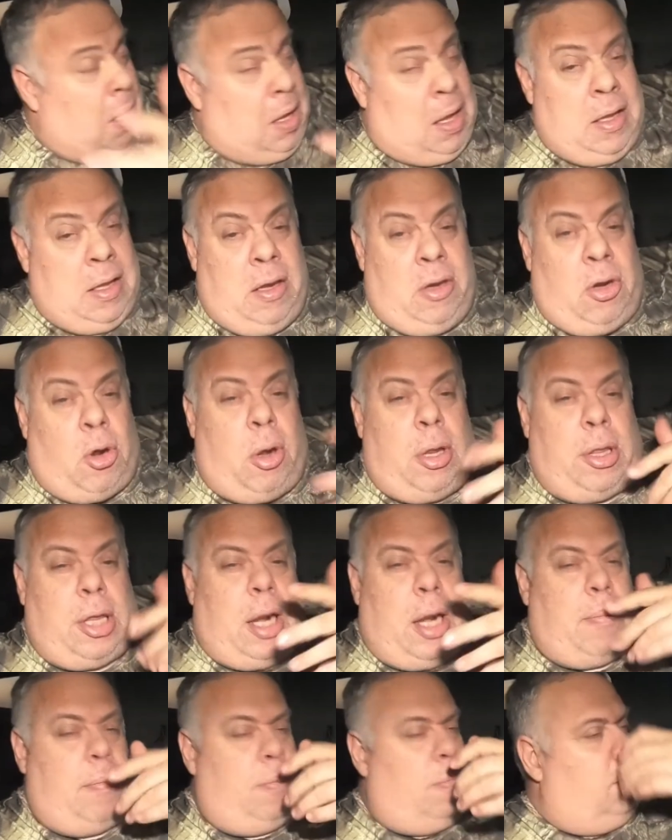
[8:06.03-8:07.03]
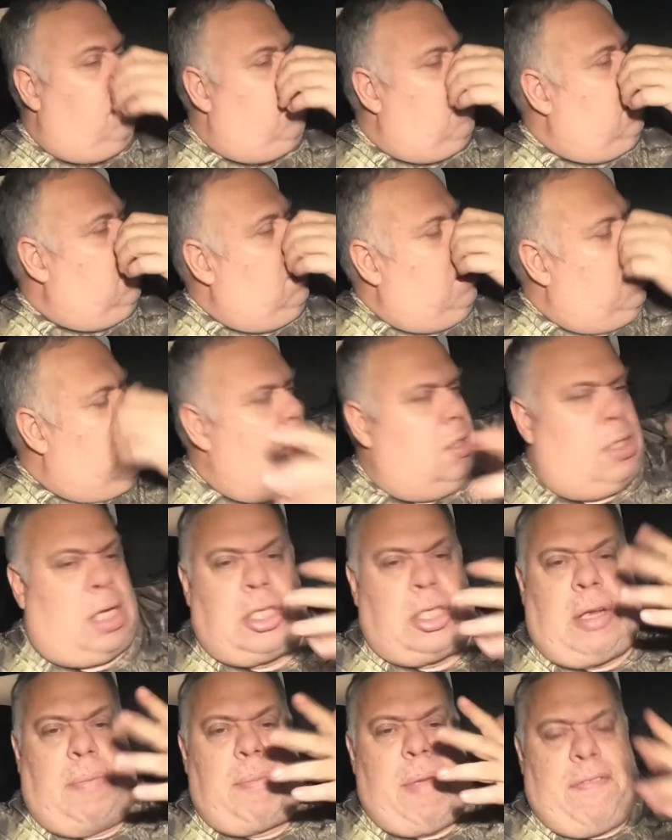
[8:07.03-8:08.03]
you notice that I'm
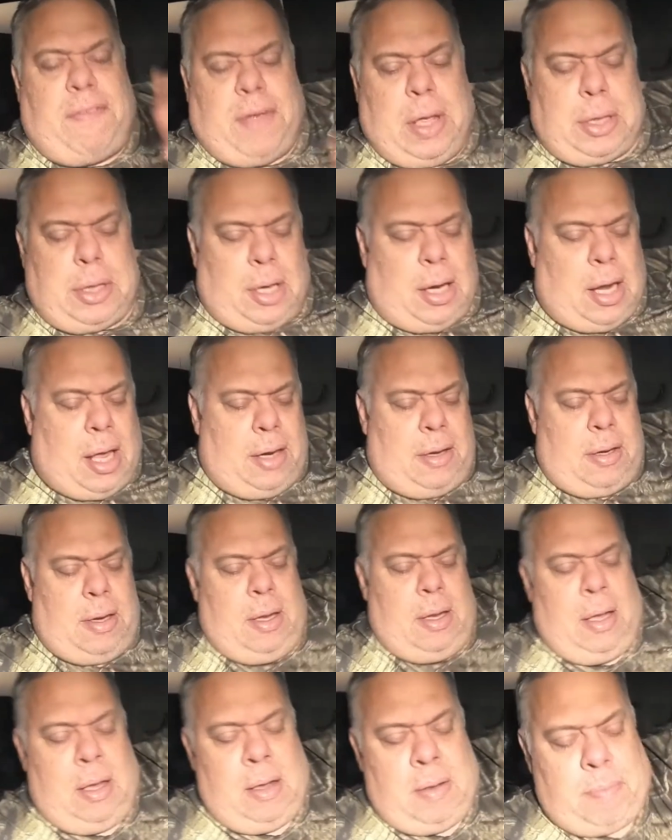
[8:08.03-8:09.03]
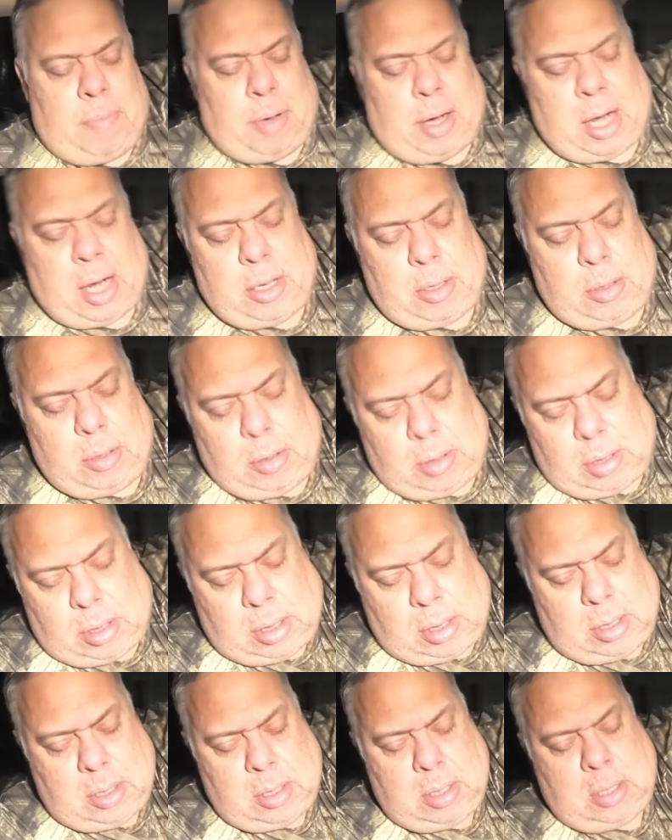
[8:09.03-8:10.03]
touching my face a lot, but I
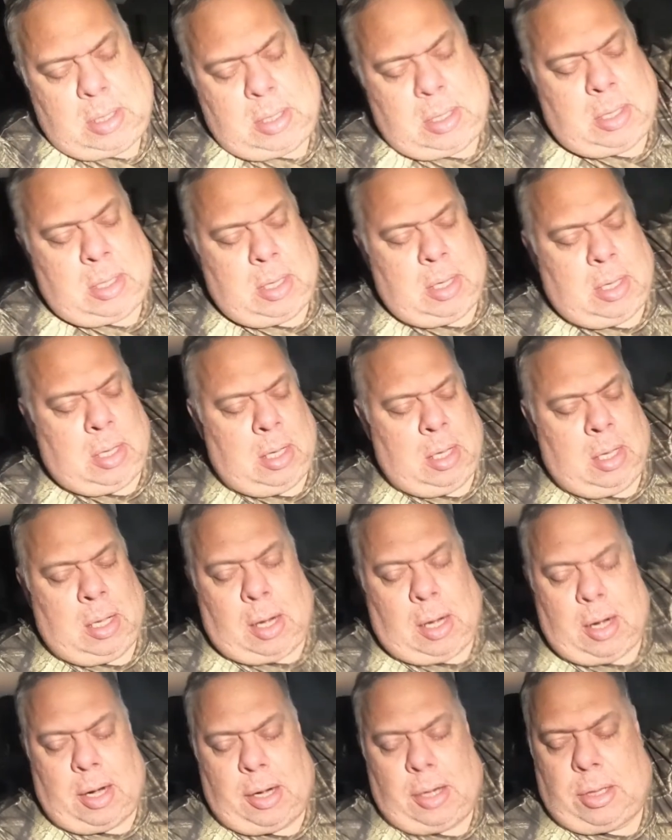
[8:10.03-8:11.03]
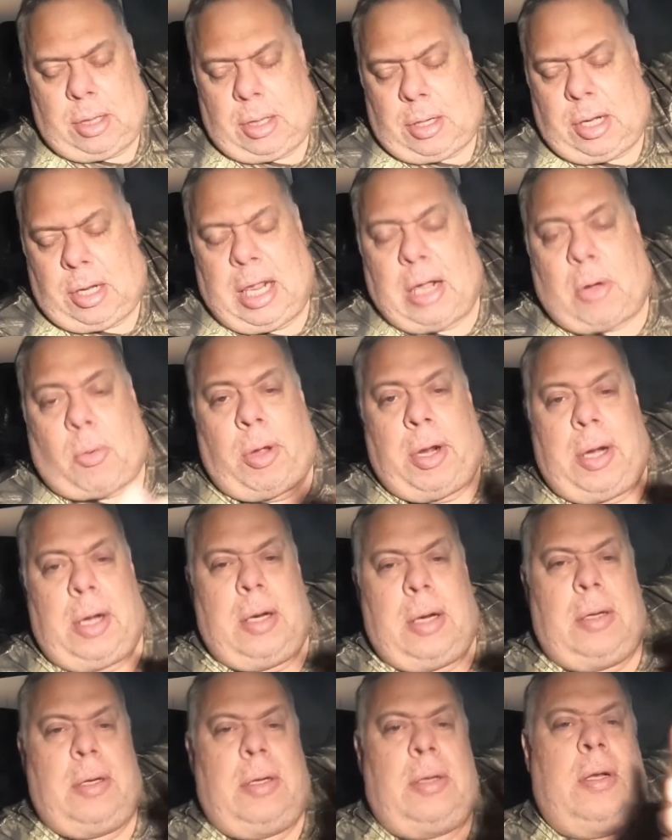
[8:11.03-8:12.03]
use a lot of this liquid
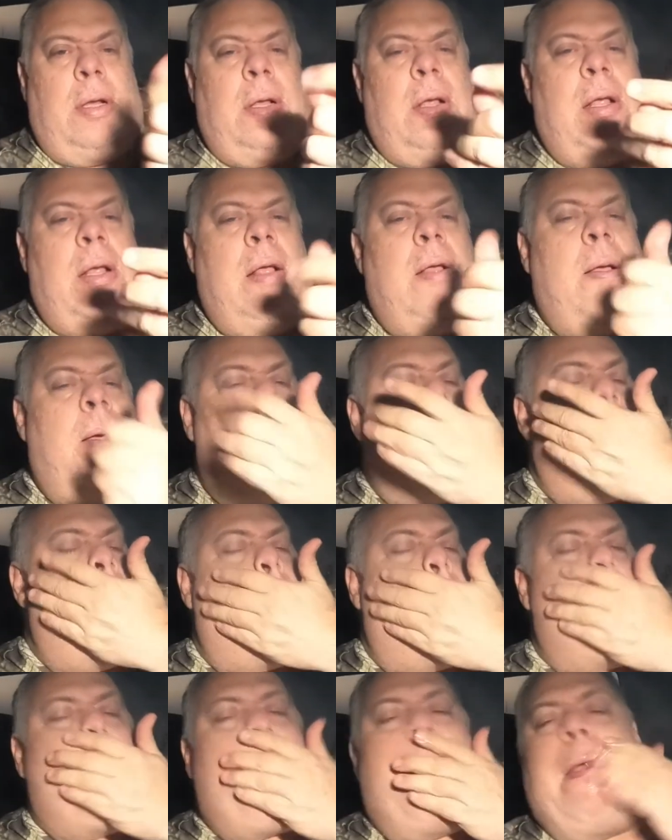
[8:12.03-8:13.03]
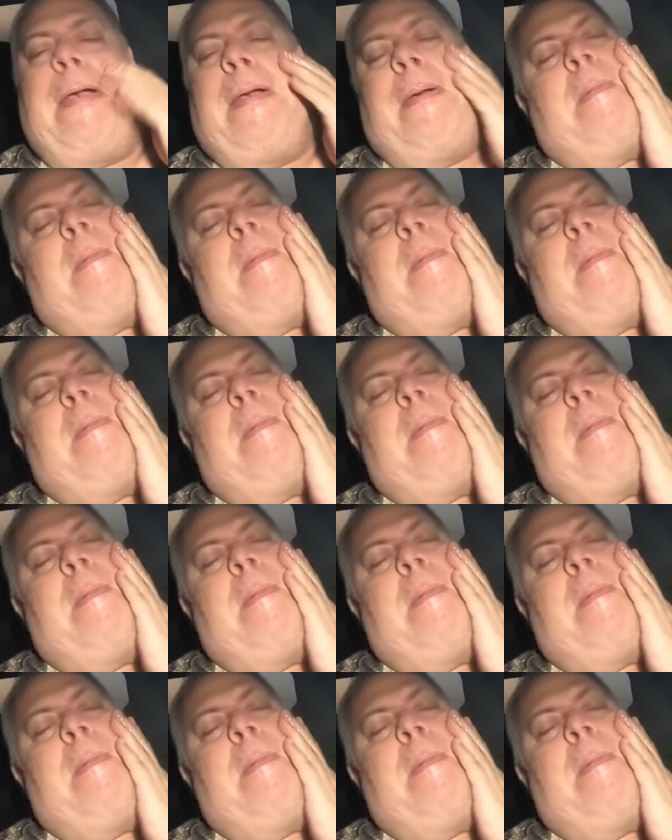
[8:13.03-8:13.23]
and